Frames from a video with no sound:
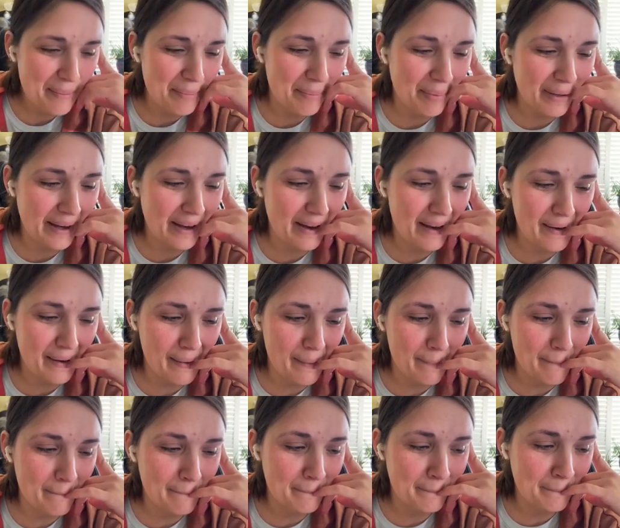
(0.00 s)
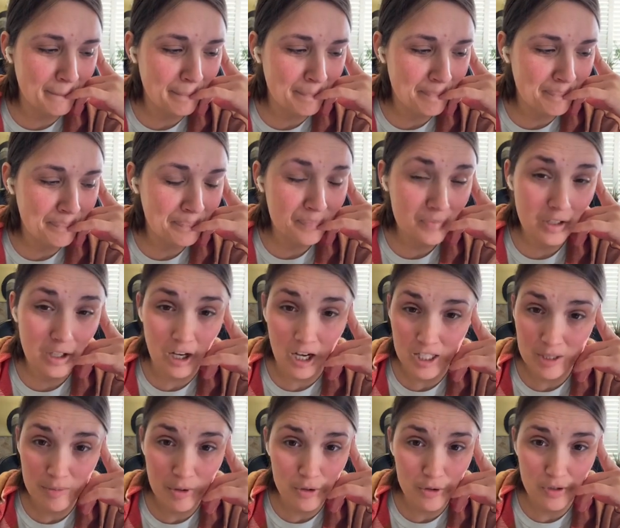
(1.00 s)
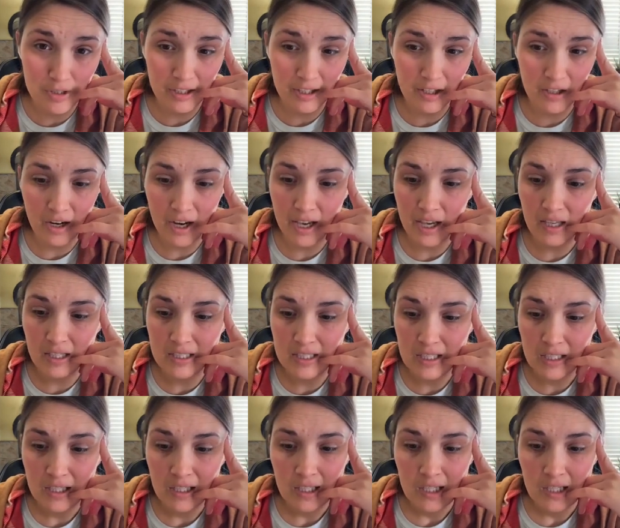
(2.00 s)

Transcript: But Cosmo's really great.